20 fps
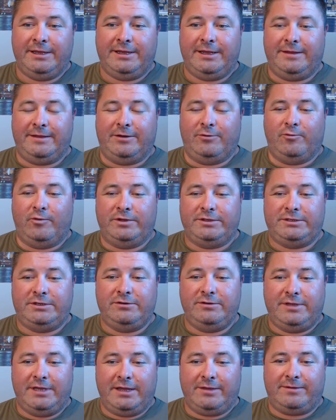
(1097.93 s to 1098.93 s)
And then once you
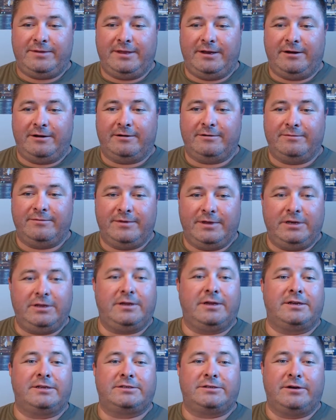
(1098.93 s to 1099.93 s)
get there, then you
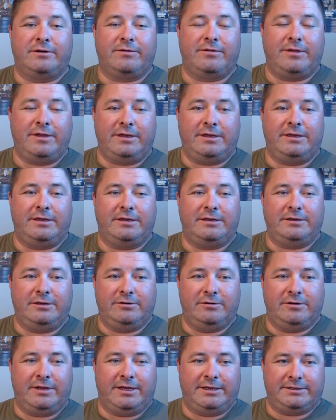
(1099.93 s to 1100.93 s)
got to start thinking and
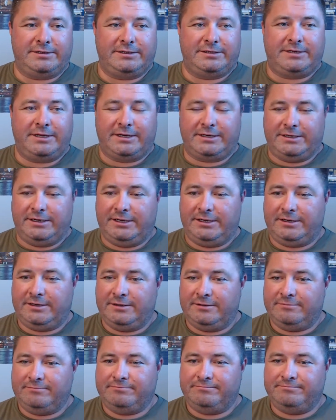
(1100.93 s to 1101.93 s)
utilizing technique.